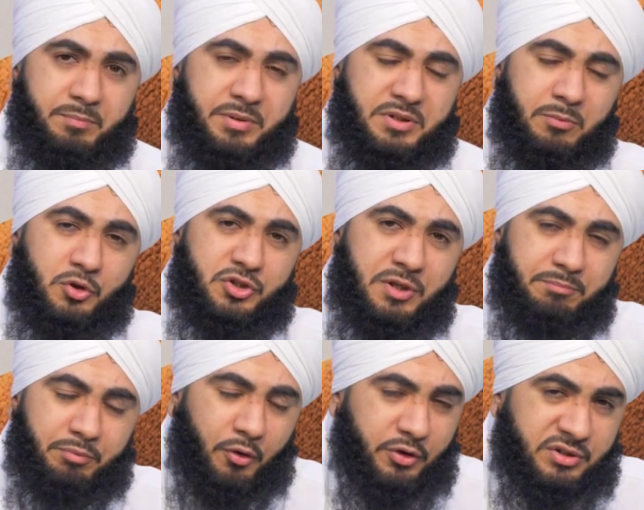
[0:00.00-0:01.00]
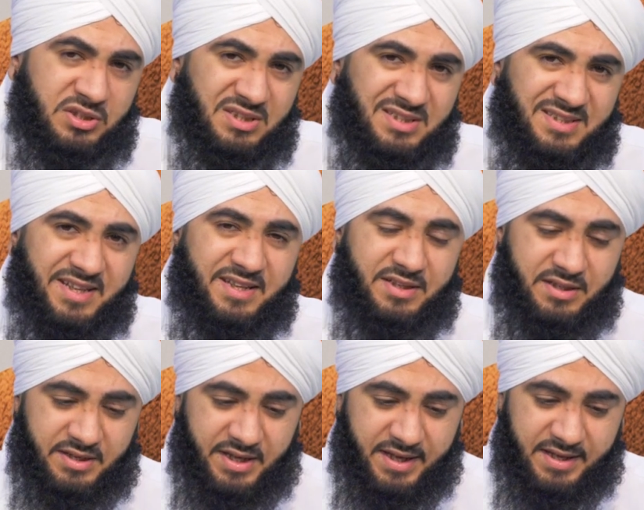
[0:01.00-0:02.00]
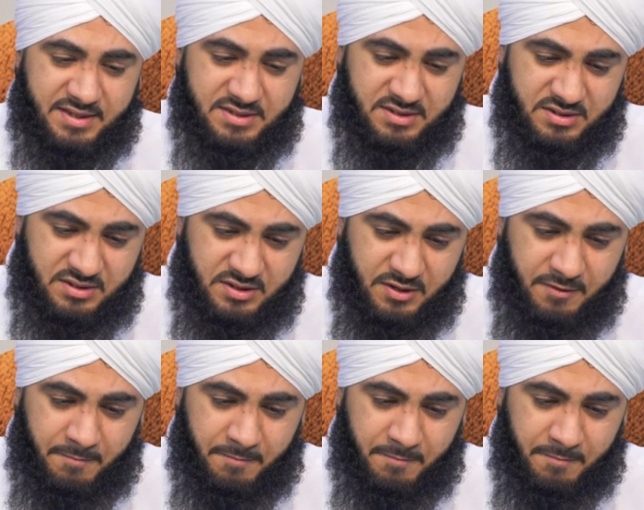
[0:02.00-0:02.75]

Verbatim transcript: But the most important thing is